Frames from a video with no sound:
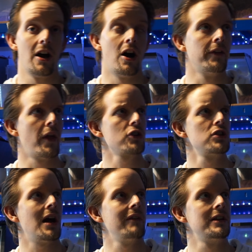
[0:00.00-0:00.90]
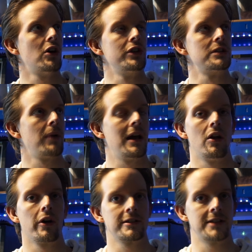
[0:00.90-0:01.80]
I don't actually have it on display,
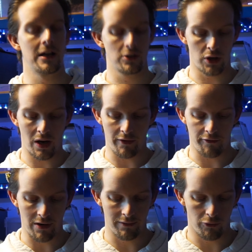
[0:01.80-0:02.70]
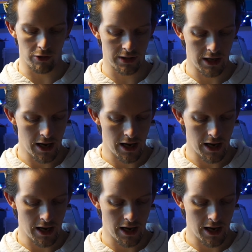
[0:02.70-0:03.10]
like I say, because I don't have a frame for it,